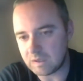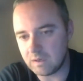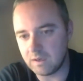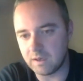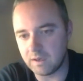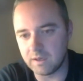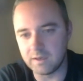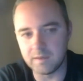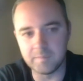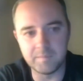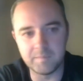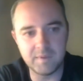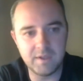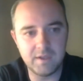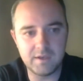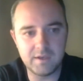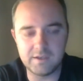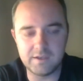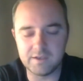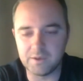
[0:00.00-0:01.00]
um,
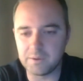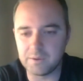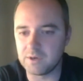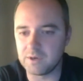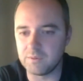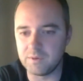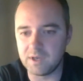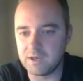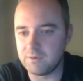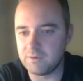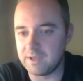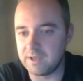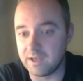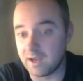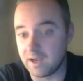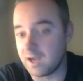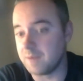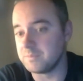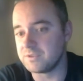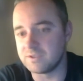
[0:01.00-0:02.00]
you know, a career in
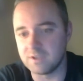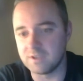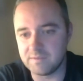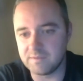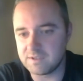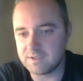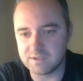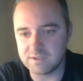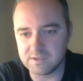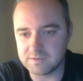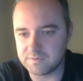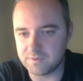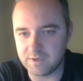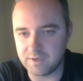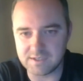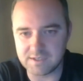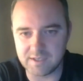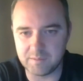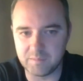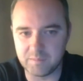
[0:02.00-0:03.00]
the armed services, for
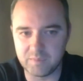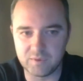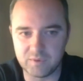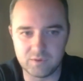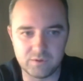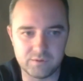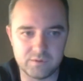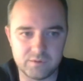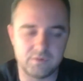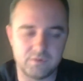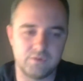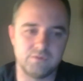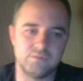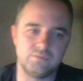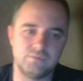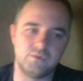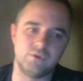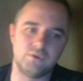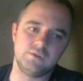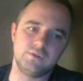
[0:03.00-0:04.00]
example, or the, or the
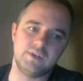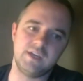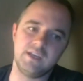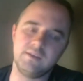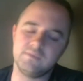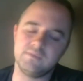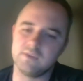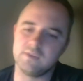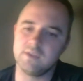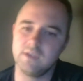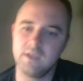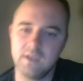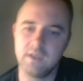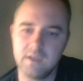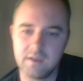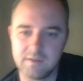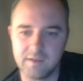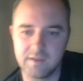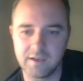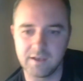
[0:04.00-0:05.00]
Royal Navy,
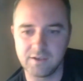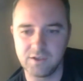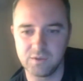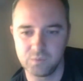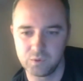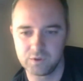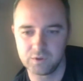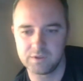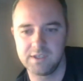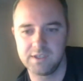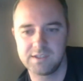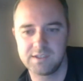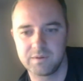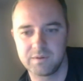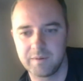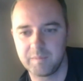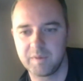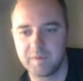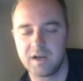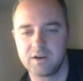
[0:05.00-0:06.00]
then you would need
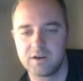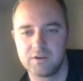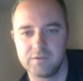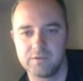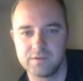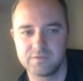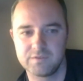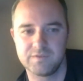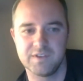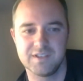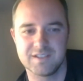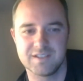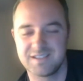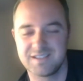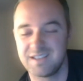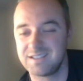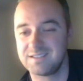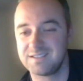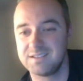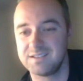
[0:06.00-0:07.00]
to embark on those
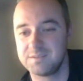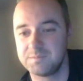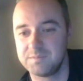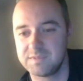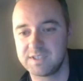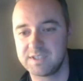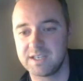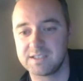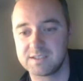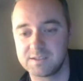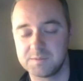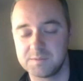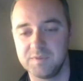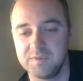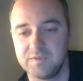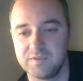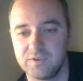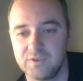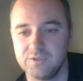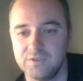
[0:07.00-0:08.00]
fitness tests tests
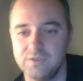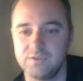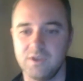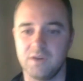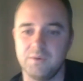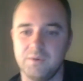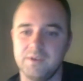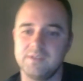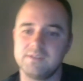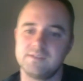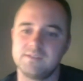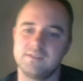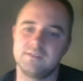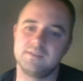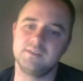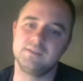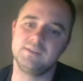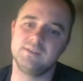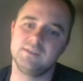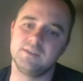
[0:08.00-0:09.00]
before you go into
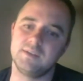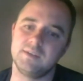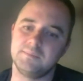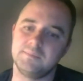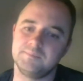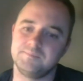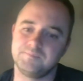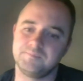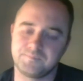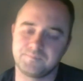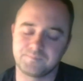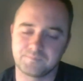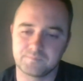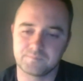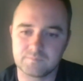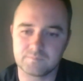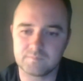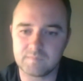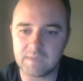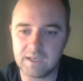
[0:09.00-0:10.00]
the um,
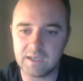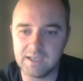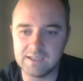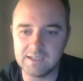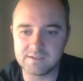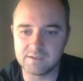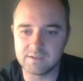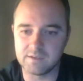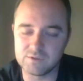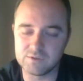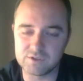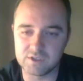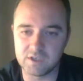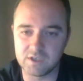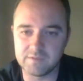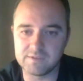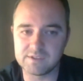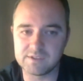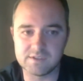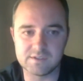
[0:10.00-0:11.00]
into those
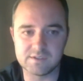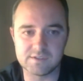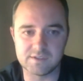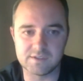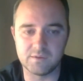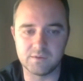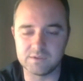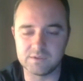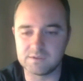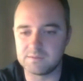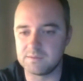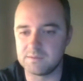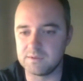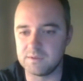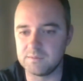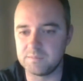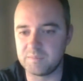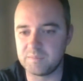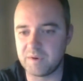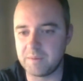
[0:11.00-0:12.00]
services. So we
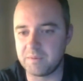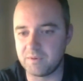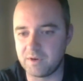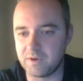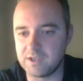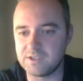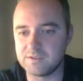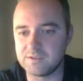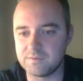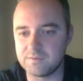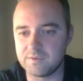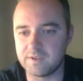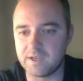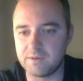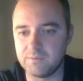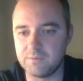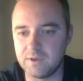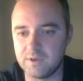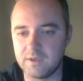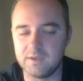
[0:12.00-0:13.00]
preparation for
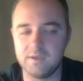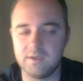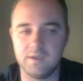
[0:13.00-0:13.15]
that really.